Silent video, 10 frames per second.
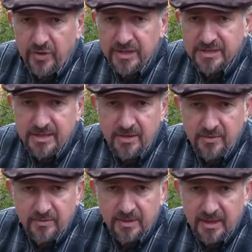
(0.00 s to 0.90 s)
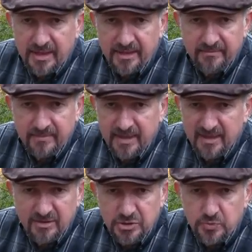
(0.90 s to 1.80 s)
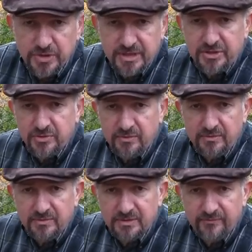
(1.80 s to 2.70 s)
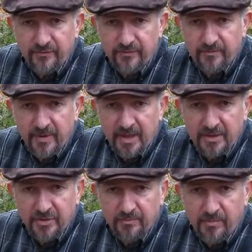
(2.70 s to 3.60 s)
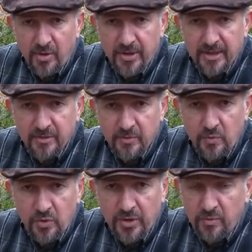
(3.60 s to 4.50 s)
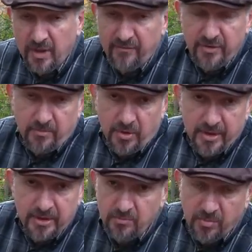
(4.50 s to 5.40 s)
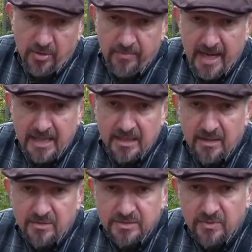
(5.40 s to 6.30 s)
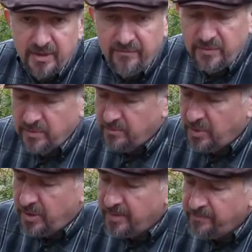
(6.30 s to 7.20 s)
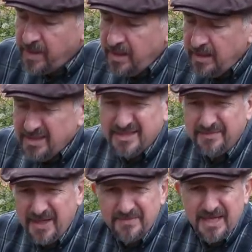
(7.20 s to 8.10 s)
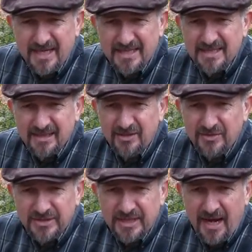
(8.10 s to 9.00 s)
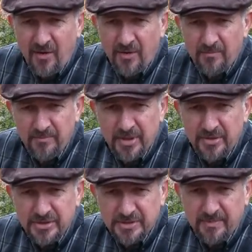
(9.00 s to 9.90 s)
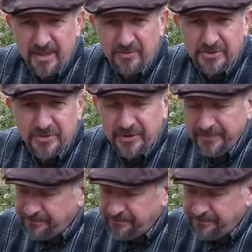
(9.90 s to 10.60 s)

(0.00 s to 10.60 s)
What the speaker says: creosote and just residuals from your burning of the wood, whatever you're burning. You can burn pine cones, whatever you want to burn. Sometimes that gets a little sour, bitter smell to